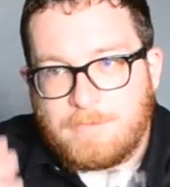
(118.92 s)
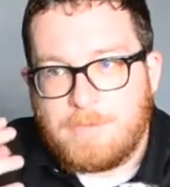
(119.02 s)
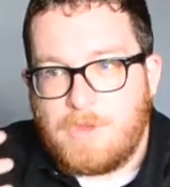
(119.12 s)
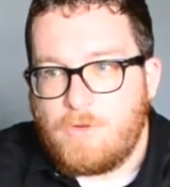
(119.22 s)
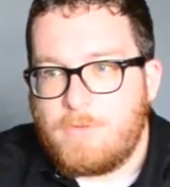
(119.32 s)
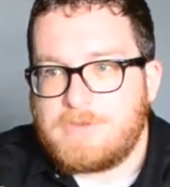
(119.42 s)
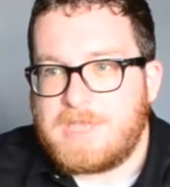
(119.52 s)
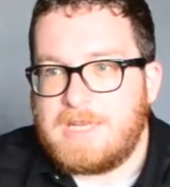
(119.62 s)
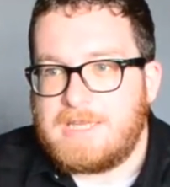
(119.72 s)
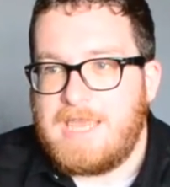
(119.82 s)
You're almost
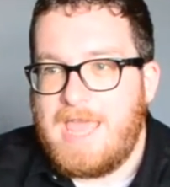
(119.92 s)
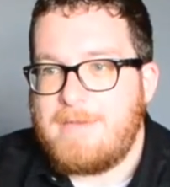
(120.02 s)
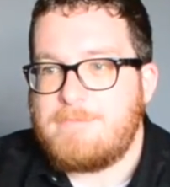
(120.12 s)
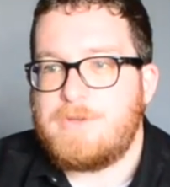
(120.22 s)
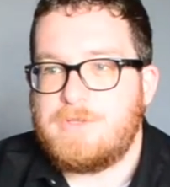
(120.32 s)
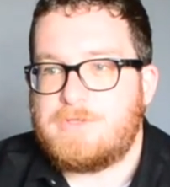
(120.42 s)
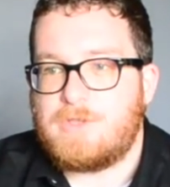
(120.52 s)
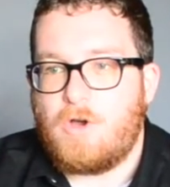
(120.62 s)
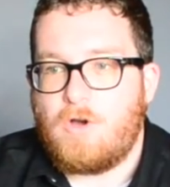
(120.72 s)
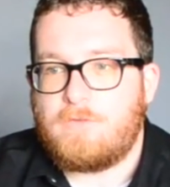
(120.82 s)
getting the embers
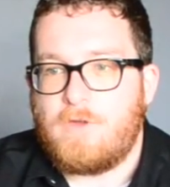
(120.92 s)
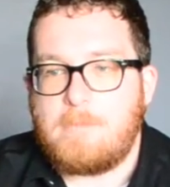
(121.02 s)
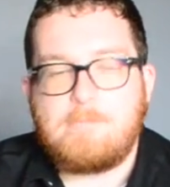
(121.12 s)
of a